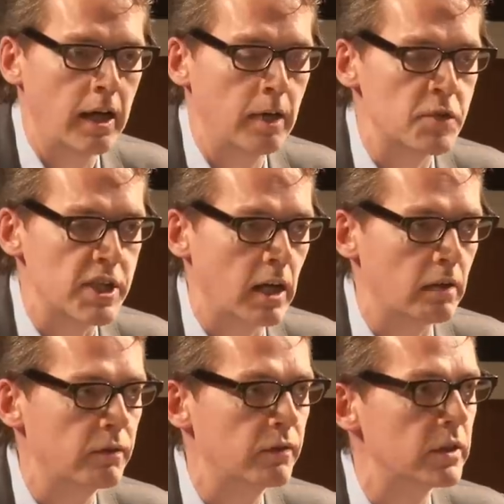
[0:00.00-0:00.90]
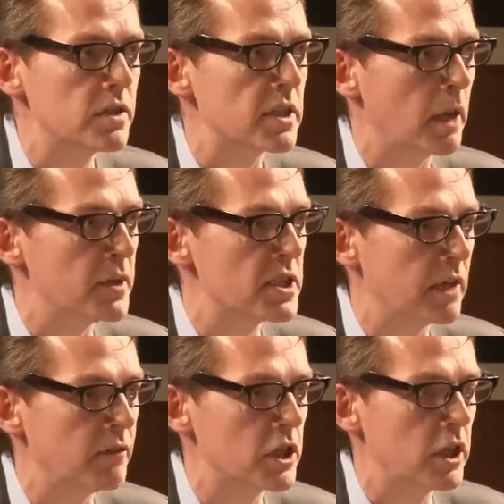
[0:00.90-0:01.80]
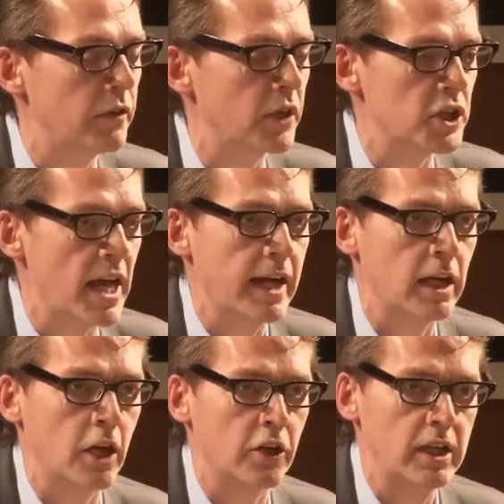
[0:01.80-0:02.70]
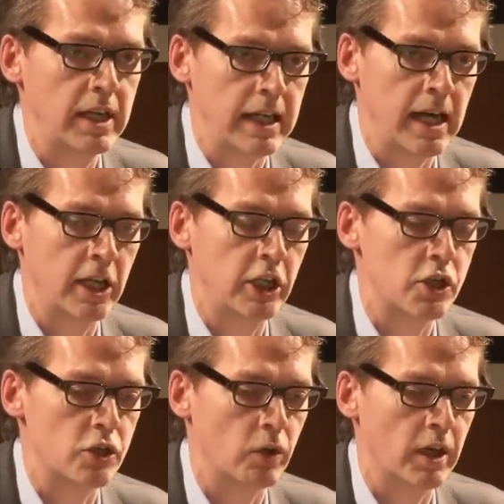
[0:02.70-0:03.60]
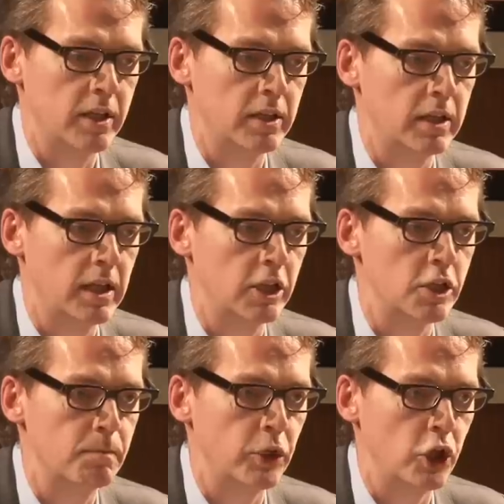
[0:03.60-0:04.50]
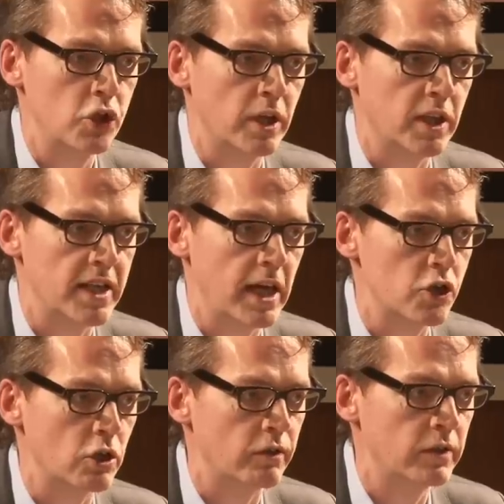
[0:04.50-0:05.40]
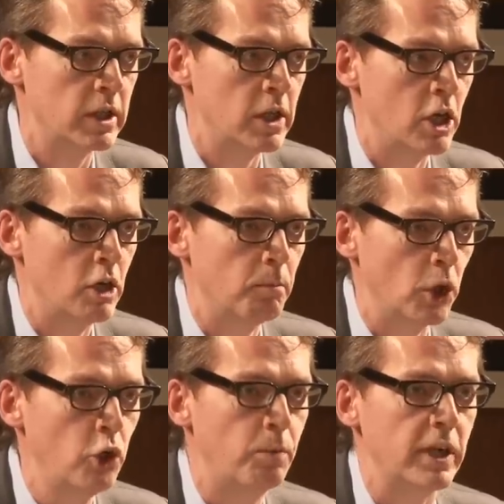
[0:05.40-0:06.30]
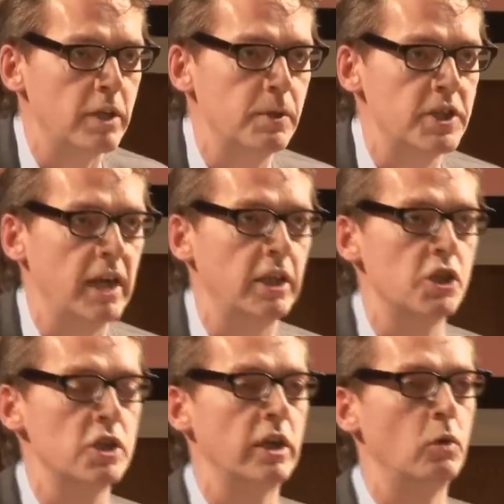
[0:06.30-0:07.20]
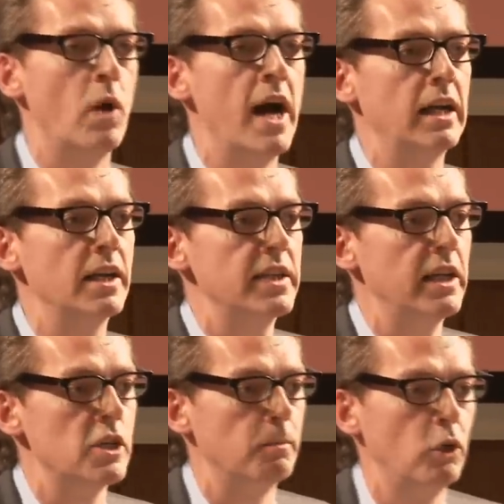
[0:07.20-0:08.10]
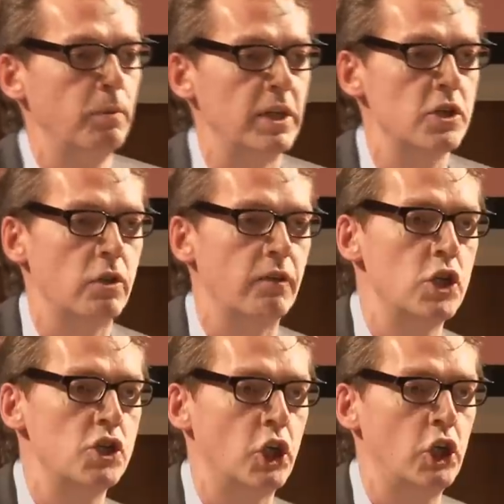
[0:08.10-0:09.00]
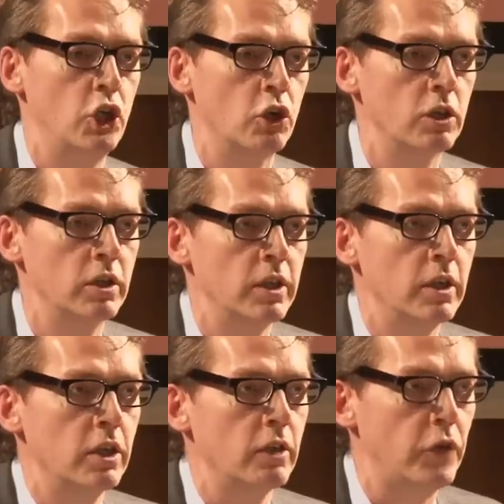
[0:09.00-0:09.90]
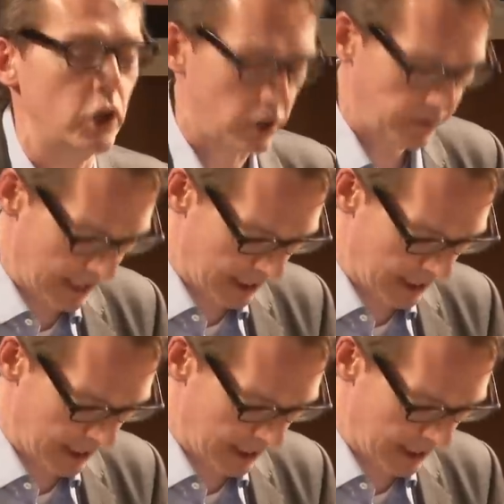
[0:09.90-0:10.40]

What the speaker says: Himself, Simon Stevens, the chief exec, and other key NHS organisations produced it as their sort of blueprint, potentially, certainly widely seen as a blueprint, sort of to secure the future of the